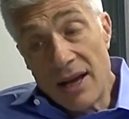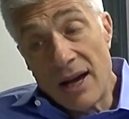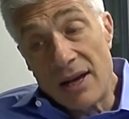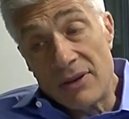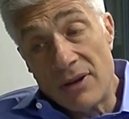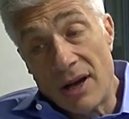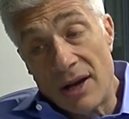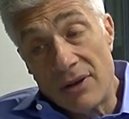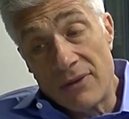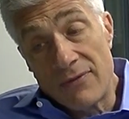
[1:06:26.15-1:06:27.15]
on
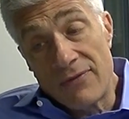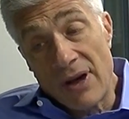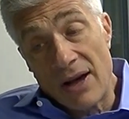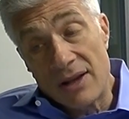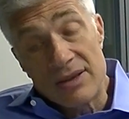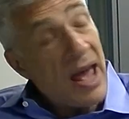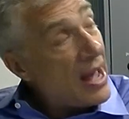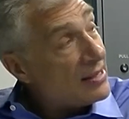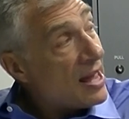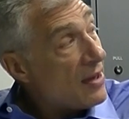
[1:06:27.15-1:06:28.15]

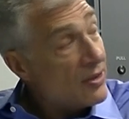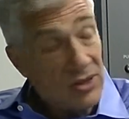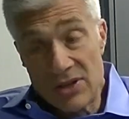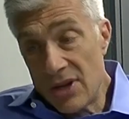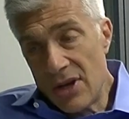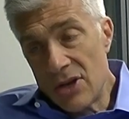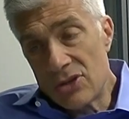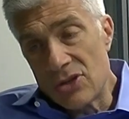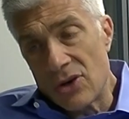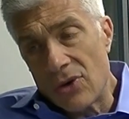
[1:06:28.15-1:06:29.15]
tax havens.
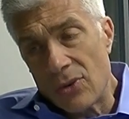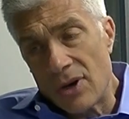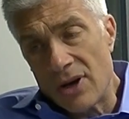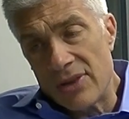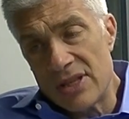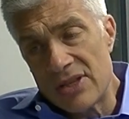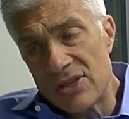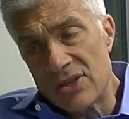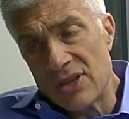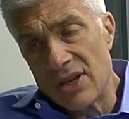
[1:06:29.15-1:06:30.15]
So this
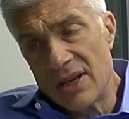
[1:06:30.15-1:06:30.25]
is